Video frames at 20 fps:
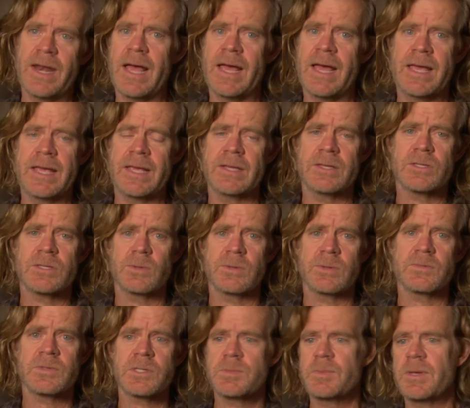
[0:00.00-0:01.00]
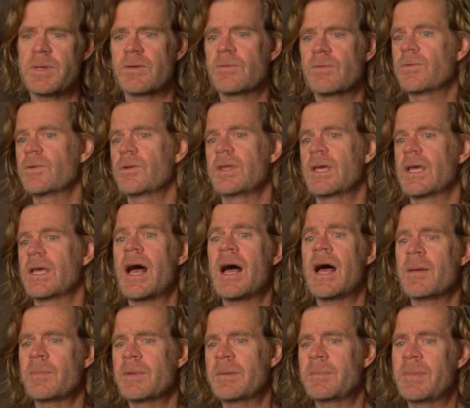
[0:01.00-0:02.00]
I sort of speak for the
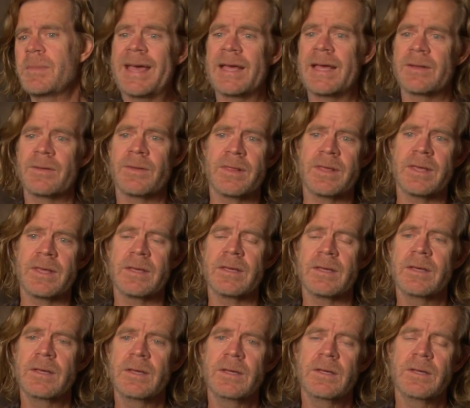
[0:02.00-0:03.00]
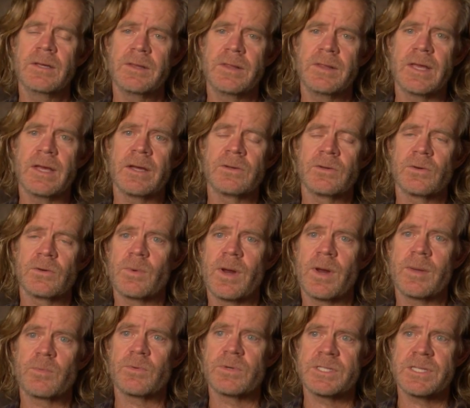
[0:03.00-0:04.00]
common man, the the
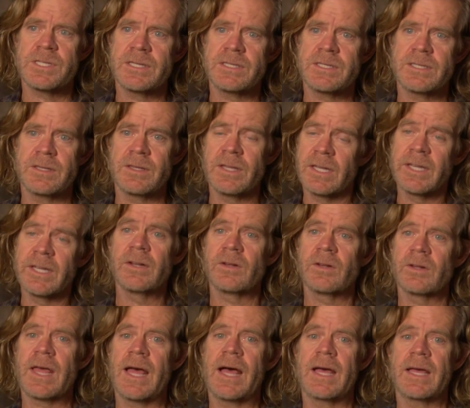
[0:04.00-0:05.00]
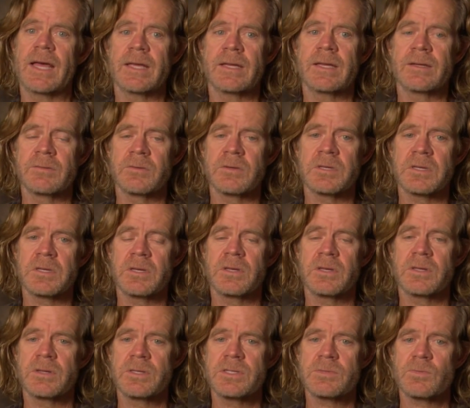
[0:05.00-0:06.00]
underrepresented, the little guy, and
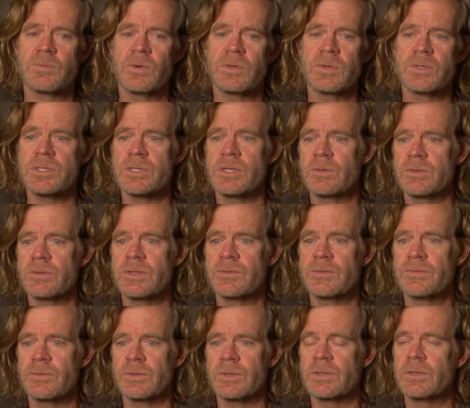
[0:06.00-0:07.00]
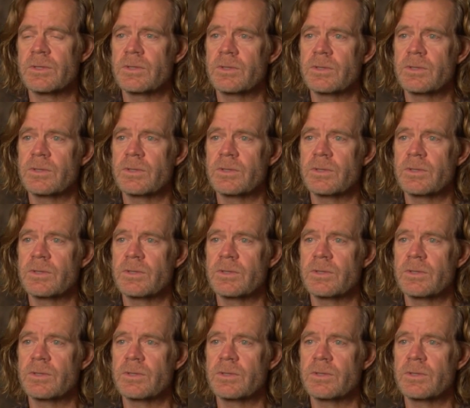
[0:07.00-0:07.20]
uh, this role is no different.